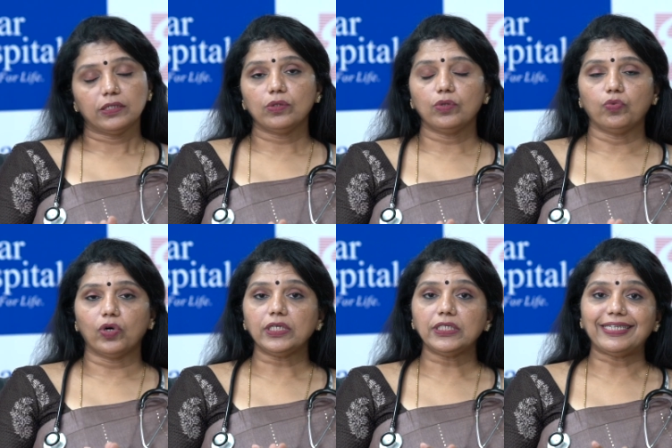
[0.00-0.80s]
So
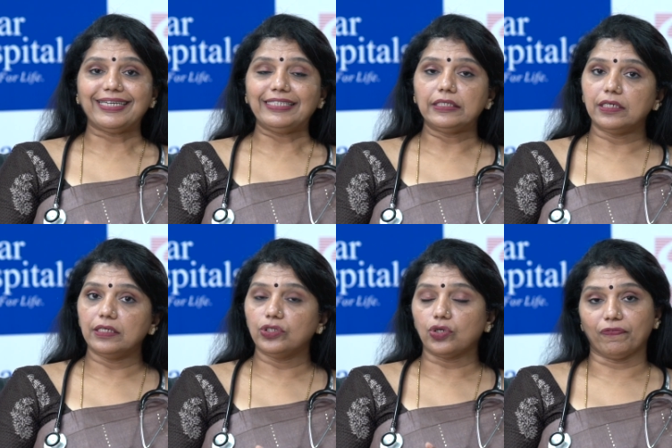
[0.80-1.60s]
what is the
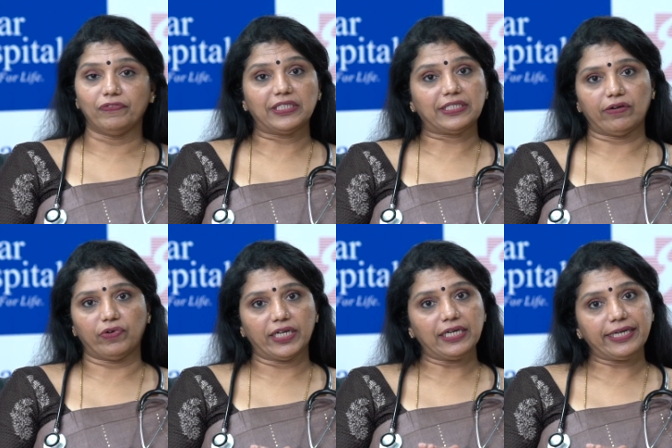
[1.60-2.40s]
incidence of this
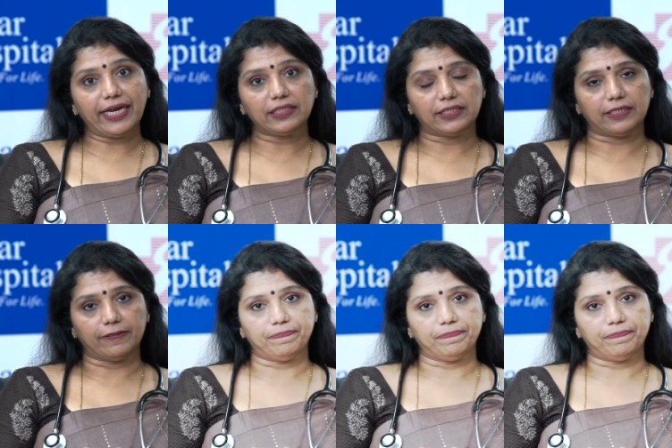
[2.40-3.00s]
cervical cancer?